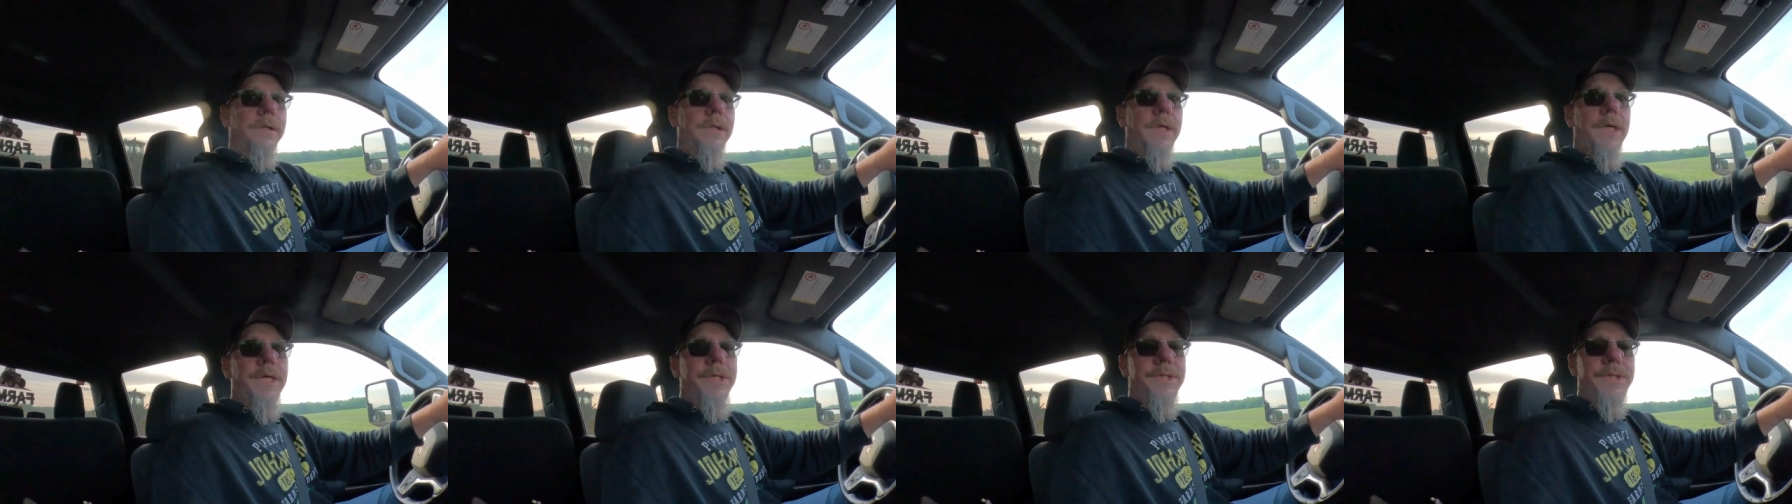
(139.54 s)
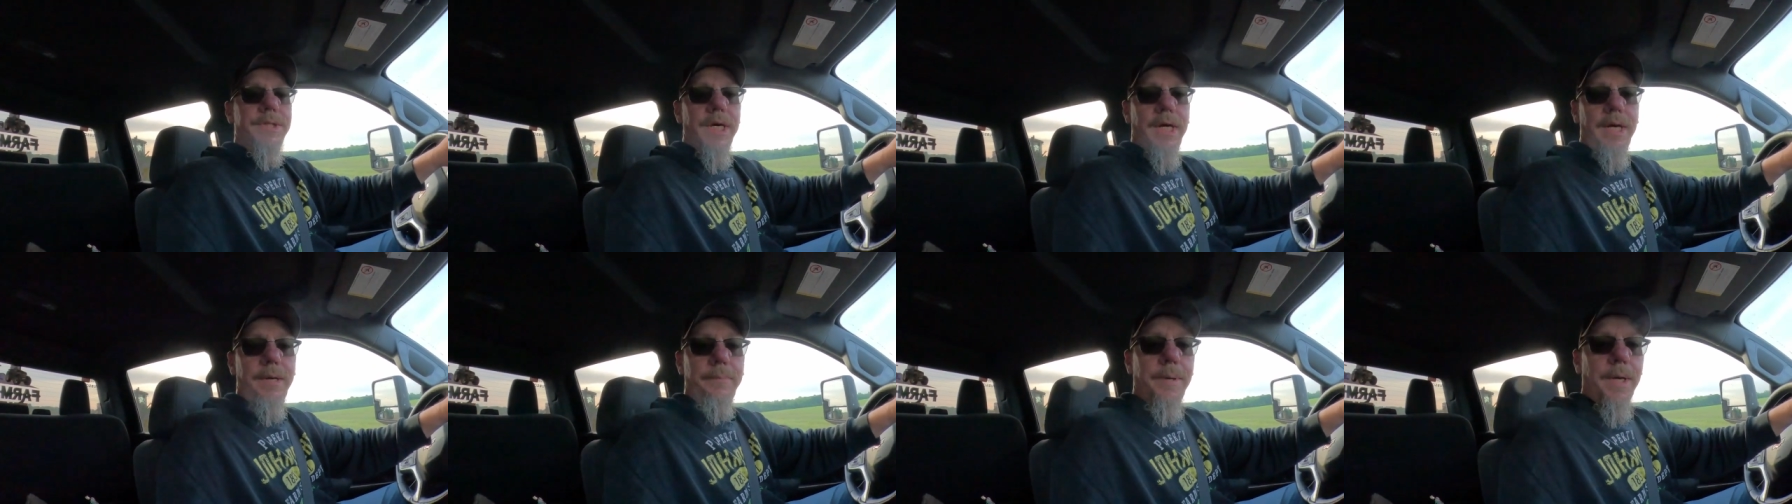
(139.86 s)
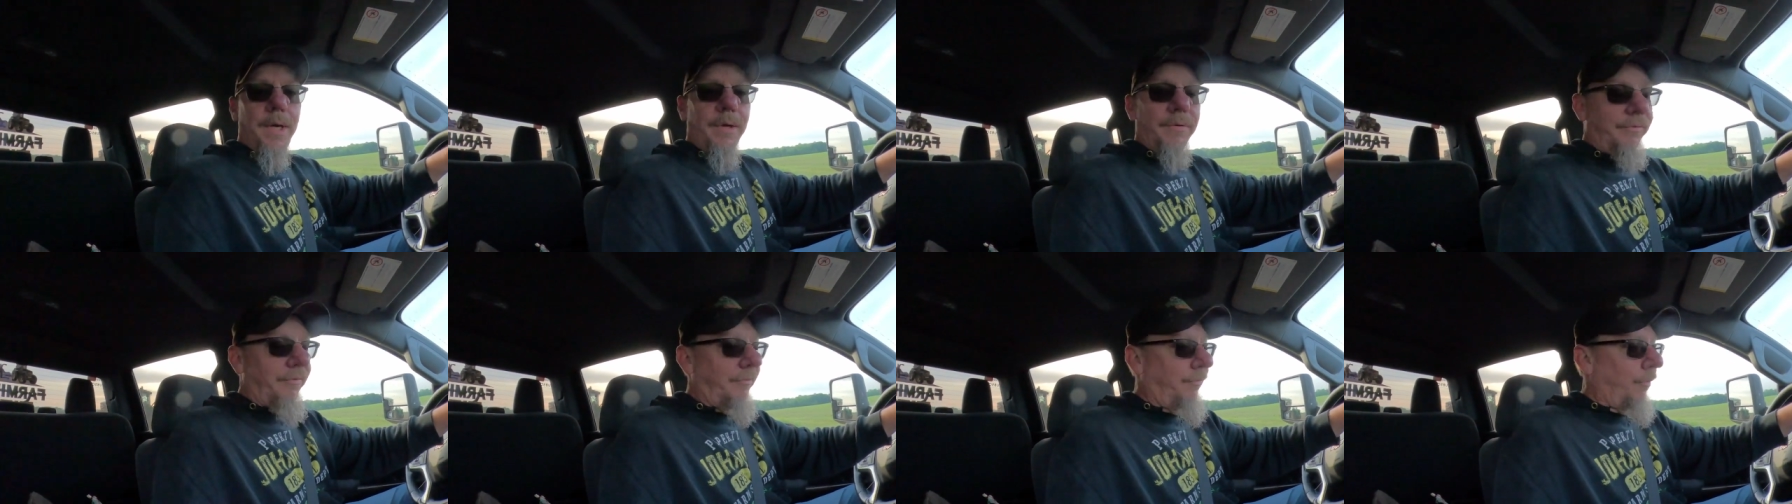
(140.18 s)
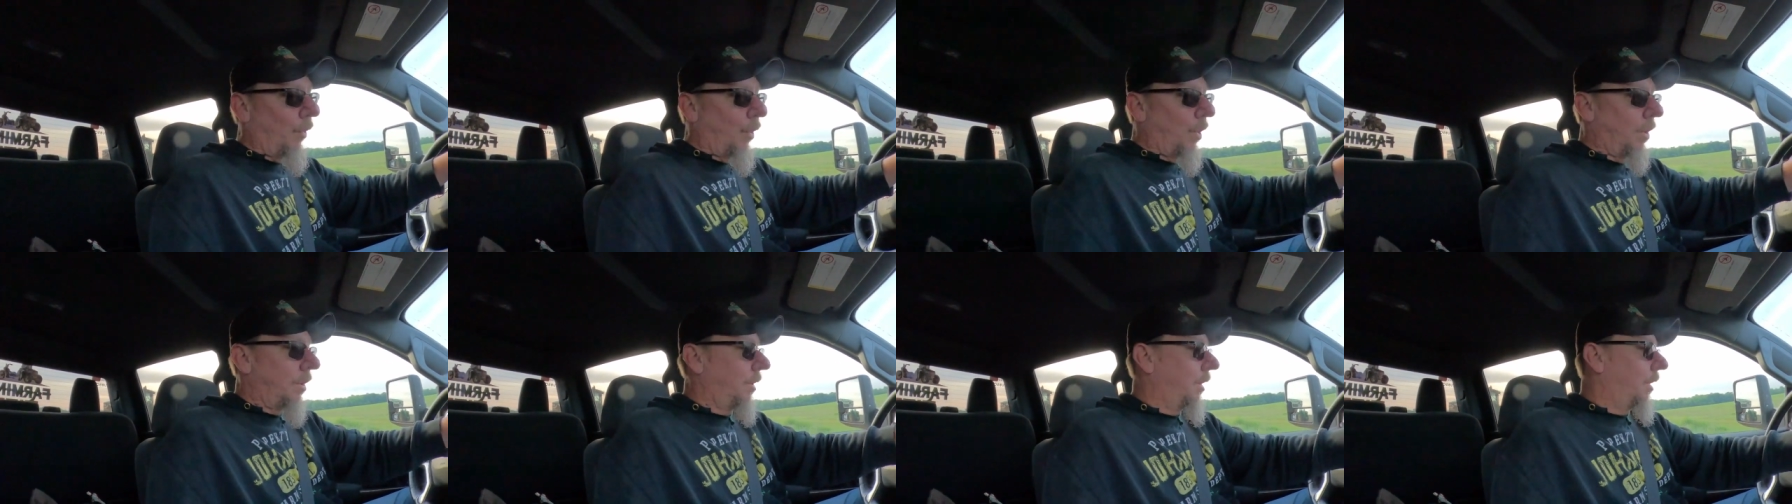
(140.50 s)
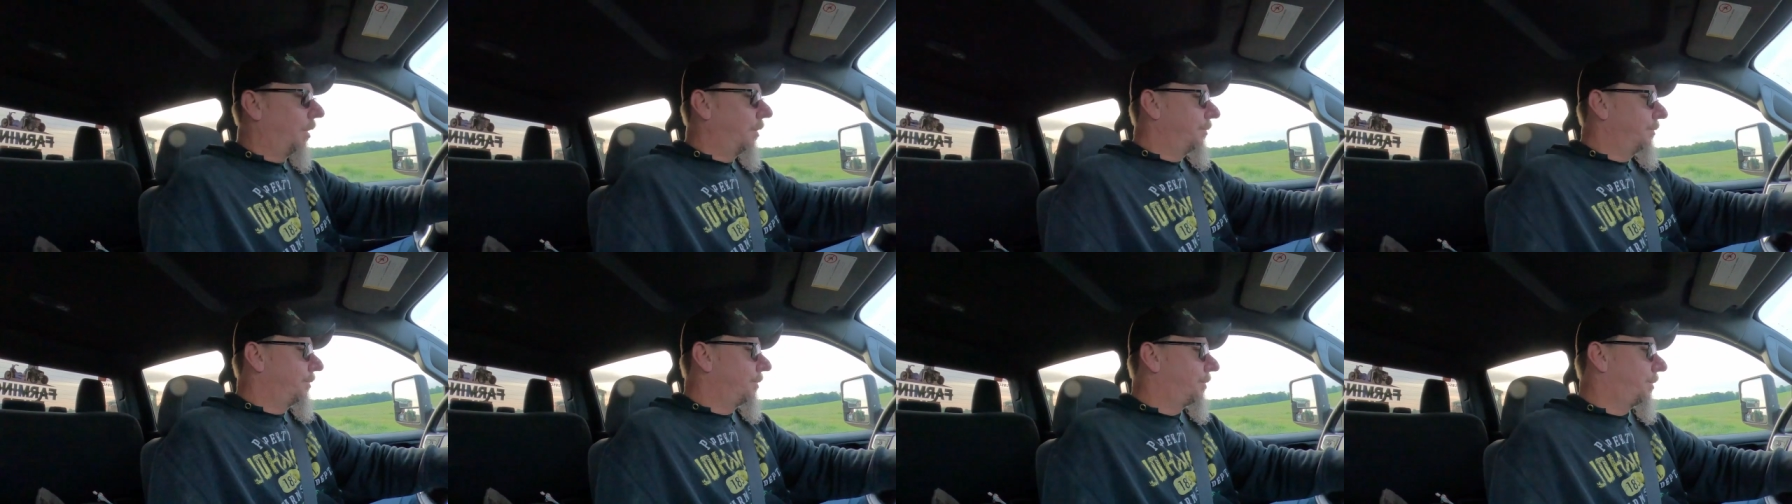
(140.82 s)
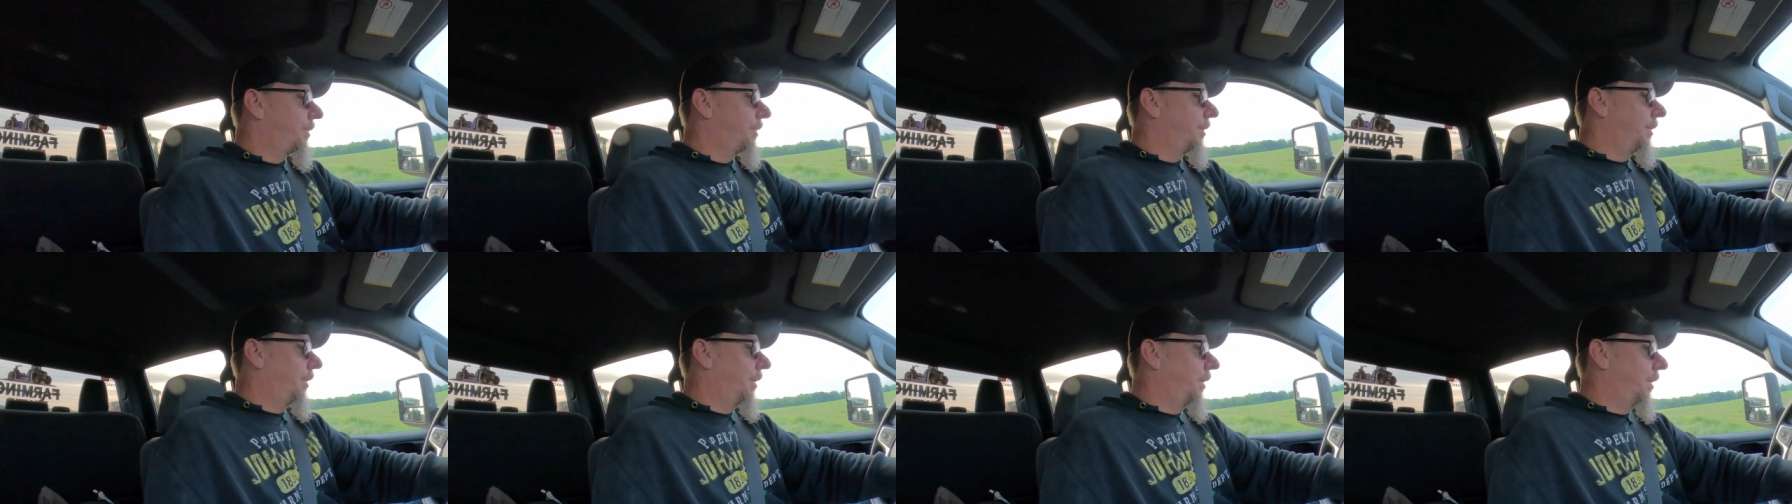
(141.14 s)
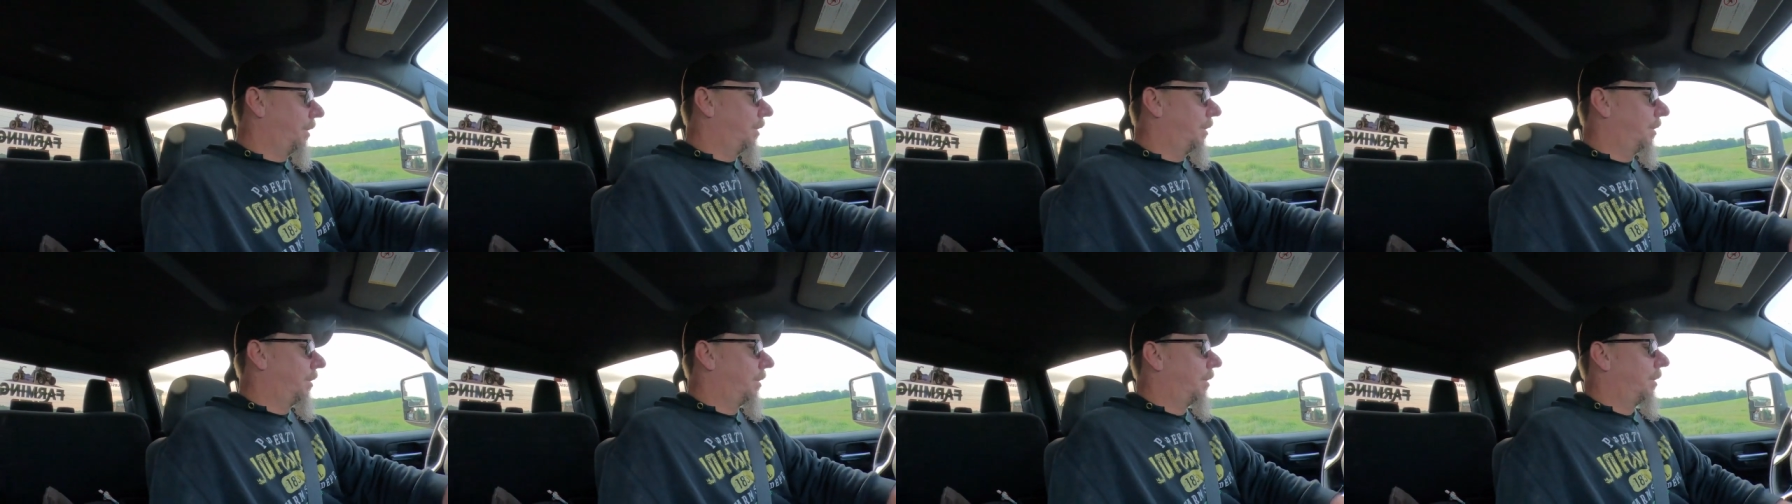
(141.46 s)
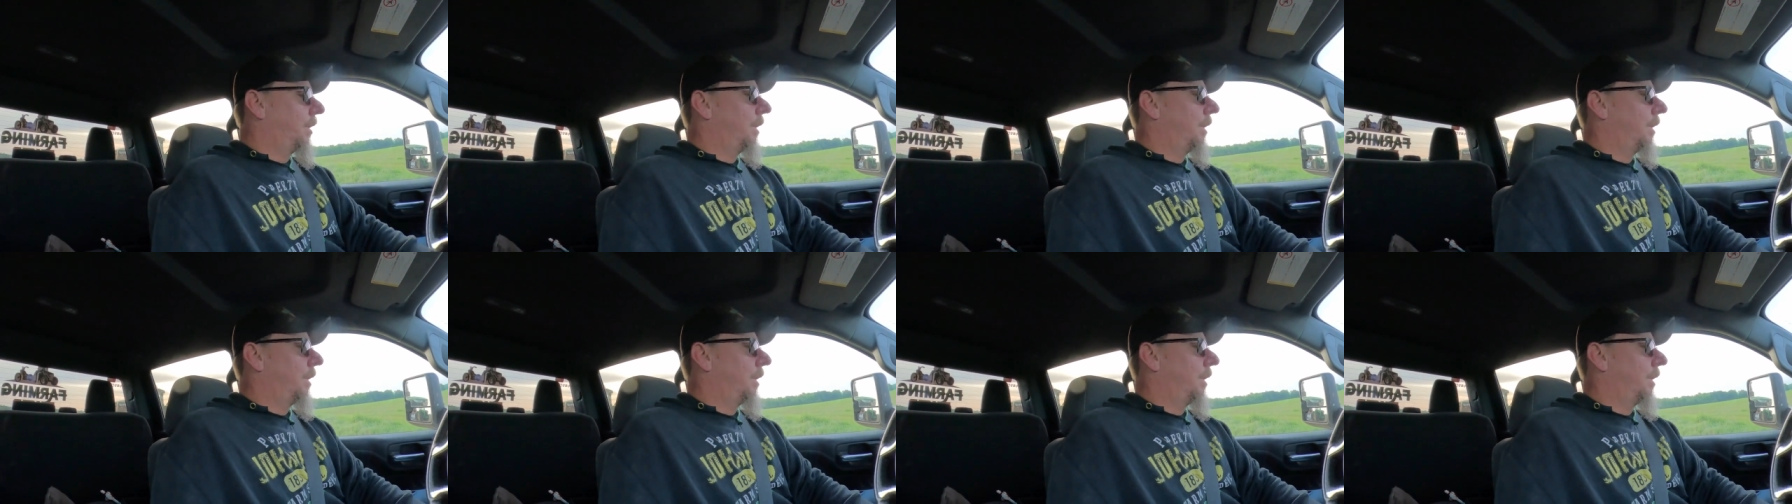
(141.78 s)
He's got about 4 loads to